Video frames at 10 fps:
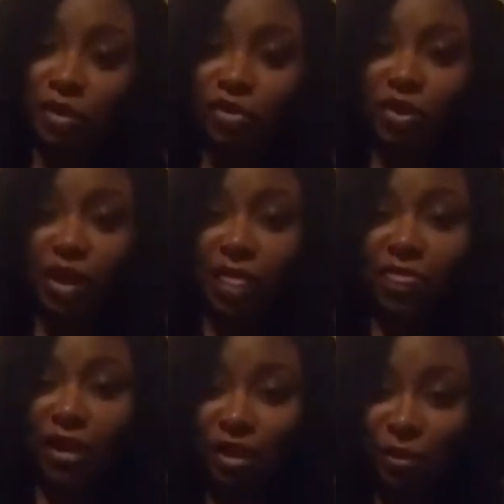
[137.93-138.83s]
and I
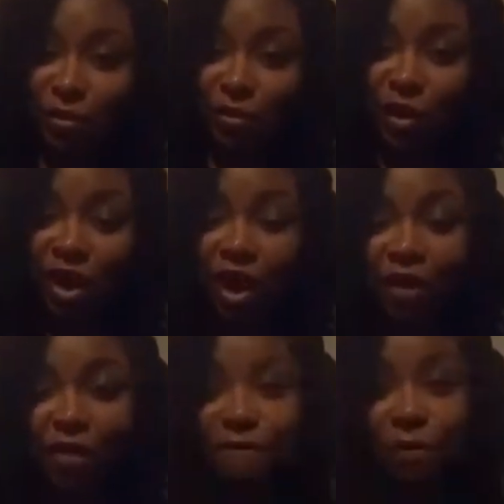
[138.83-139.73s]
thank you
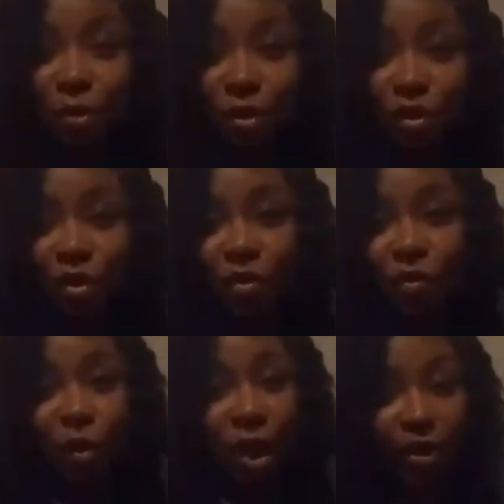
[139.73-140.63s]
for
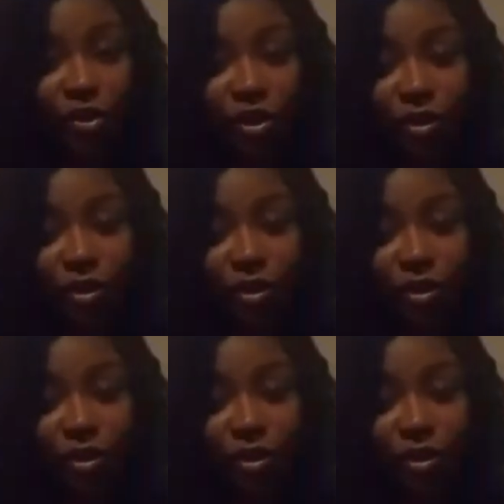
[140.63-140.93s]
watching.